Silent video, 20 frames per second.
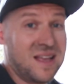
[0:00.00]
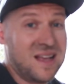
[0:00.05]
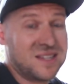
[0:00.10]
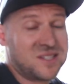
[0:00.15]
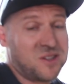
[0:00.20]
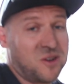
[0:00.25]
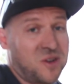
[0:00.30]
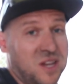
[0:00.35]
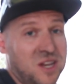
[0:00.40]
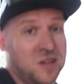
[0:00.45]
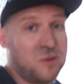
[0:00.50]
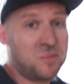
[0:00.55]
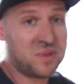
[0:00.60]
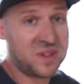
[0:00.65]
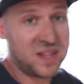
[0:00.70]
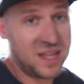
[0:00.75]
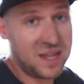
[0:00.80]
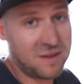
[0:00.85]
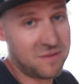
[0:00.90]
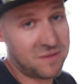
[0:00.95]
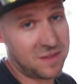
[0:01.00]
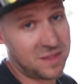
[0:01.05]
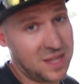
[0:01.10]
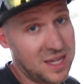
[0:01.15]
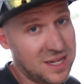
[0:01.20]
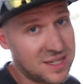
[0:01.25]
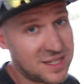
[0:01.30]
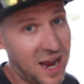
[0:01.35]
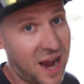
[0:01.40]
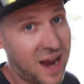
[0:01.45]
So can you believe
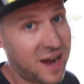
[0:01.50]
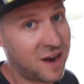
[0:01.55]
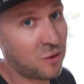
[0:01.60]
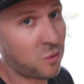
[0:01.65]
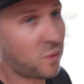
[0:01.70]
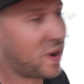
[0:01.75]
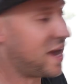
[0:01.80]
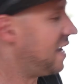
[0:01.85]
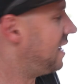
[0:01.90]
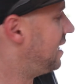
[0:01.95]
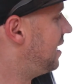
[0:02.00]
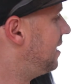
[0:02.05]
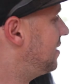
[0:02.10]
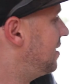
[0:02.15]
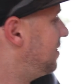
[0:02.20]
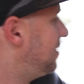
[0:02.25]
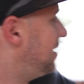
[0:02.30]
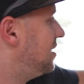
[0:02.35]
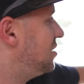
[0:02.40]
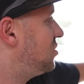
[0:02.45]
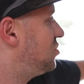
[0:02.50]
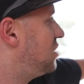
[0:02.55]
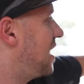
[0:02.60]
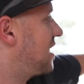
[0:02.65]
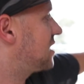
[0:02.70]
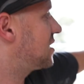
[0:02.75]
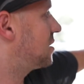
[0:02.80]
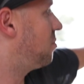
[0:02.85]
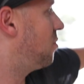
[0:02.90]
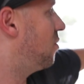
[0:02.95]
the entire weight that these
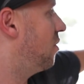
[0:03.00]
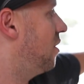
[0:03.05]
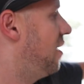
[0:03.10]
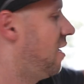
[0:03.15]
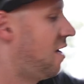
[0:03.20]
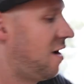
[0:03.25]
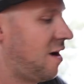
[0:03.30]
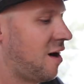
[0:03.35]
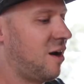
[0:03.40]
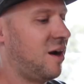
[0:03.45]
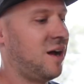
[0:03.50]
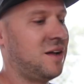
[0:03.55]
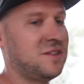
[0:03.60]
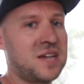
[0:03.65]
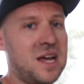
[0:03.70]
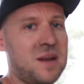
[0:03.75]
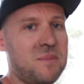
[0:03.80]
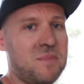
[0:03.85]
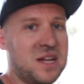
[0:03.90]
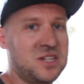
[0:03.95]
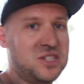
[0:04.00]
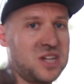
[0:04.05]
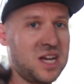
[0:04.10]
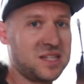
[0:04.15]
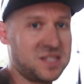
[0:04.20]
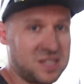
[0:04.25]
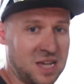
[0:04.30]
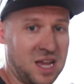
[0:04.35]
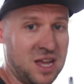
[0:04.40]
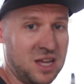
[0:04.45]
jacks support are held on by
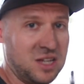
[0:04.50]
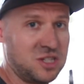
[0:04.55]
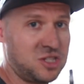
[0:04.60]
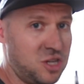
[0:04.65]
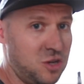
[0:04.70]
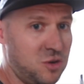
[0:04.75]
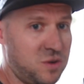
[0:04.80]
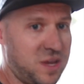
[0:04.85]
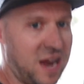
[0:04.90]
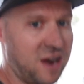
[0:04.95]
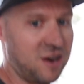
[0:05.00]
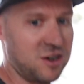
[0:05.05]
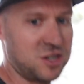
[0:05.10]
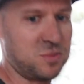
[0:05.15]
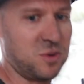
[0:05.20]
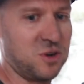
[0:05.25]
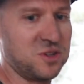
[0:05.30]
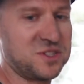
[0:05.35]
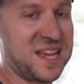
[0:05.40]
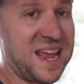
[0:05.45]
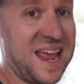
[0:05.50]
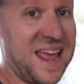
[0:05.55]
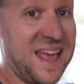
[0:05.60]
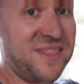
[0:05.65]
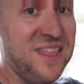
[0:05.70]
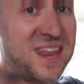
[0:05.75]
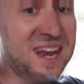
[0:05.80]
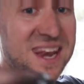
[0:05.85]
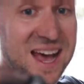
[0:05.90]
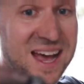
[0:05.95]
just two carriage bolts
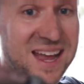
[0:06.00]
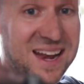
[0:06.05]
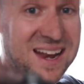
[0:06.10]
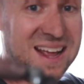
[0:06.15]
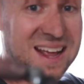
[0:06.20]
and the nut,